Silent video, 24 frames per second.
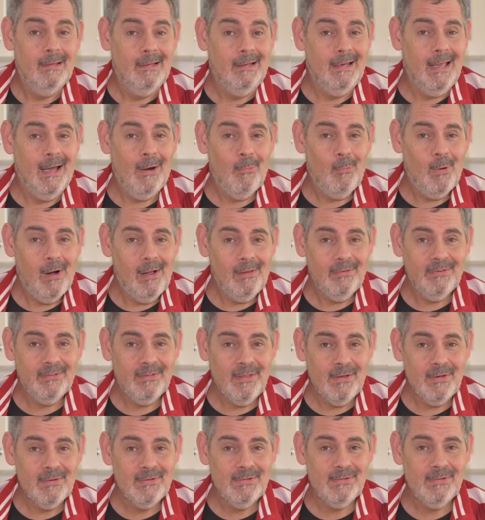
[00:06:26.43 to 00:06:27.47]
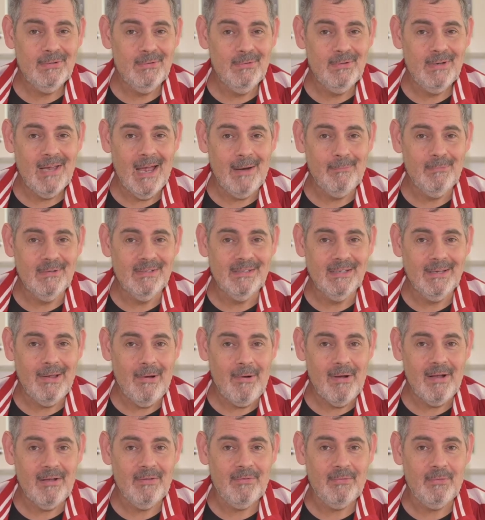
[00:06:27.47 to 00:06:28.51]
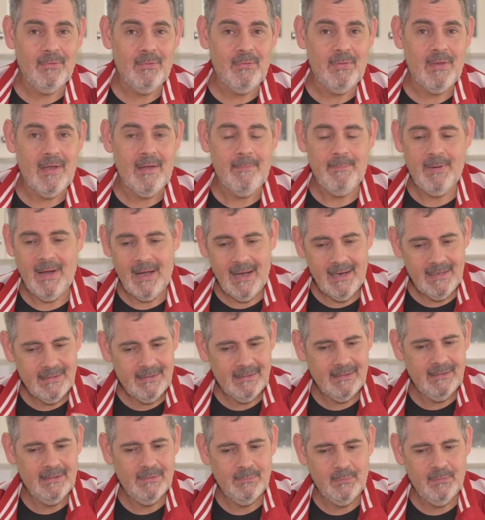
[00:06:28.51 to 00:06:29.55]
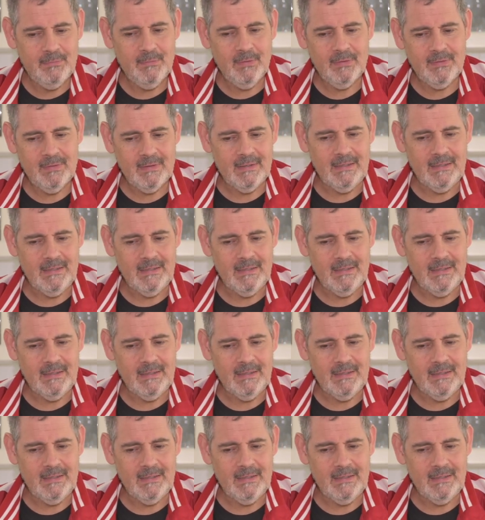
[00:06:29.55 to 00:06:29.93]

Now, whilst those two cameras are going through their paces, we've got